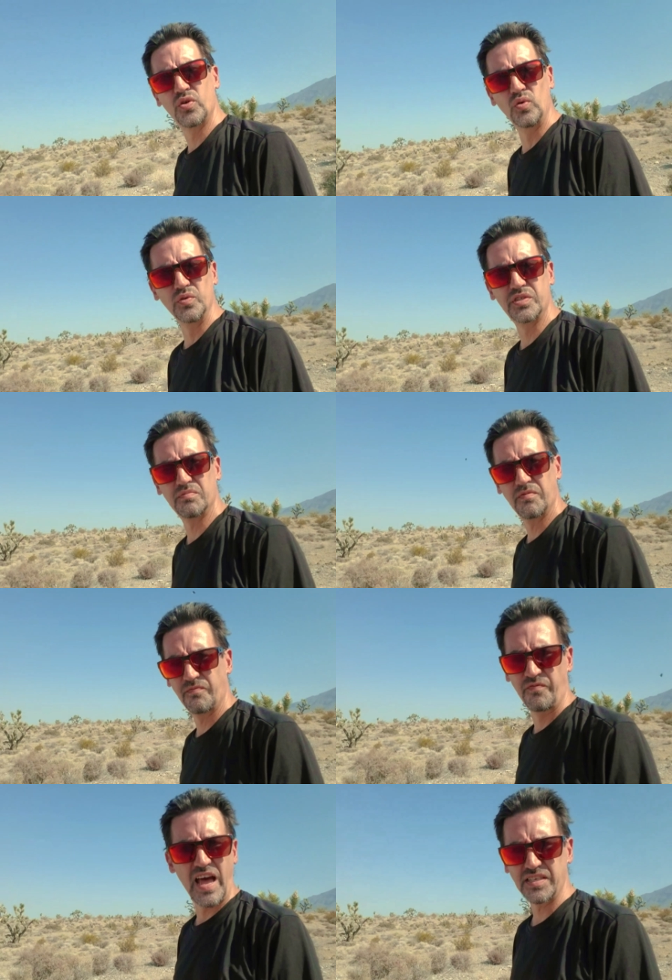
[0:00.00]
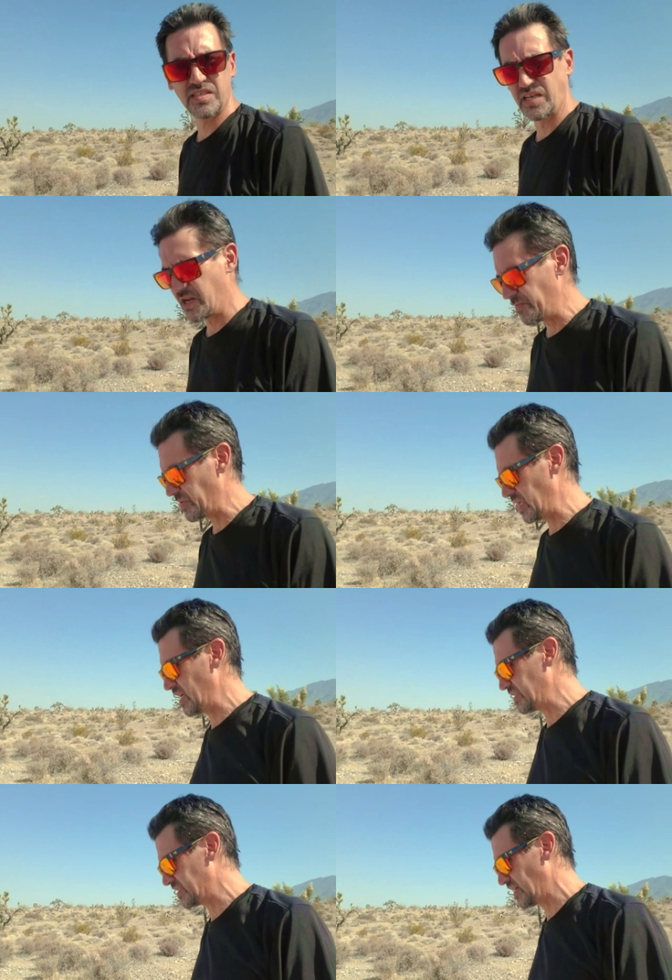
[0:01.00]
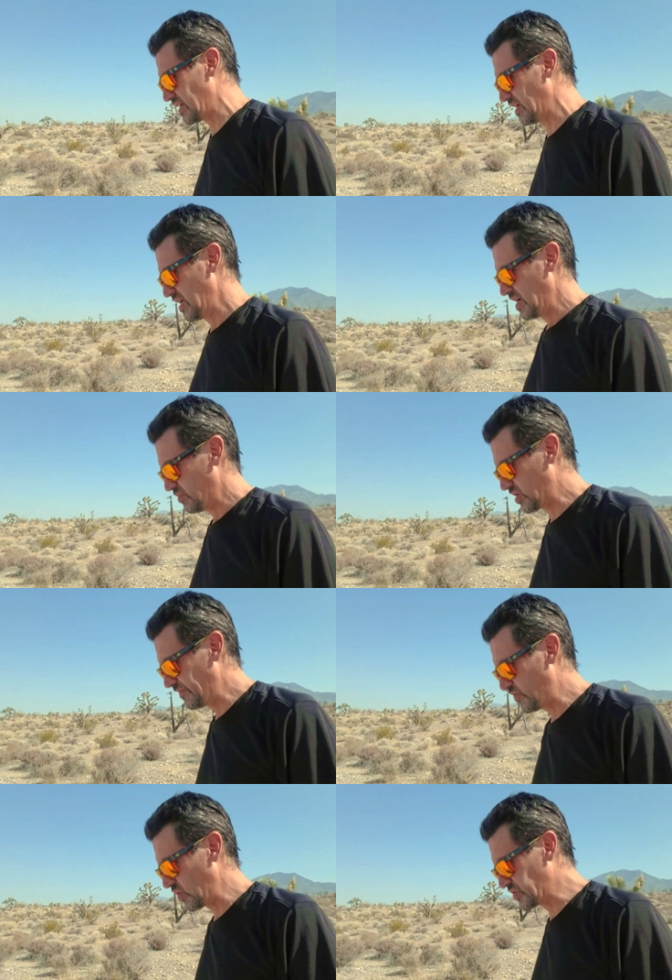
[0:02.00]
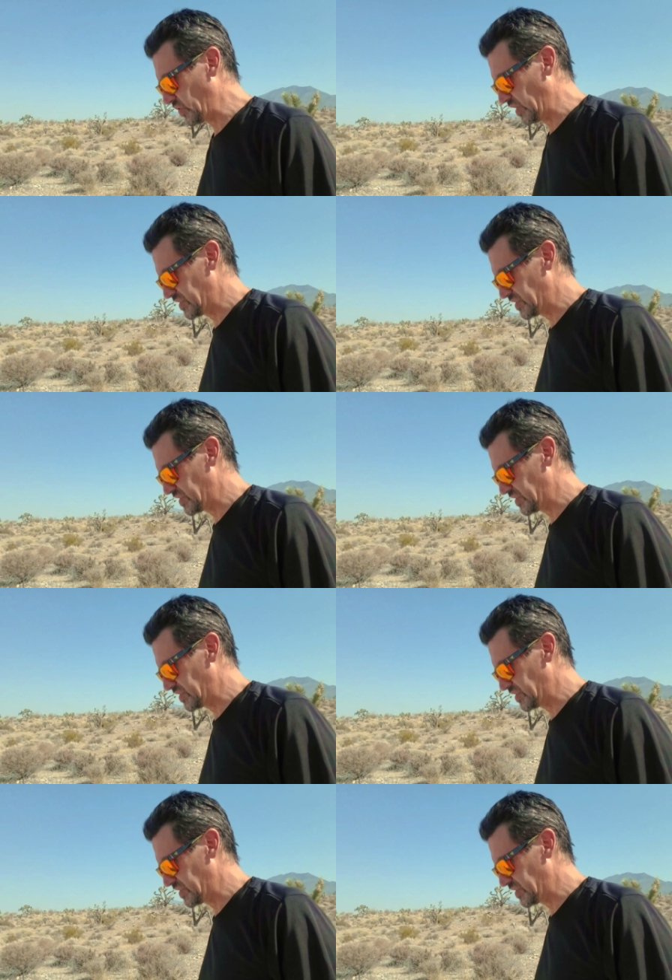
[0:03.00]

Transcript: cool, fast setup, and looking forward to it.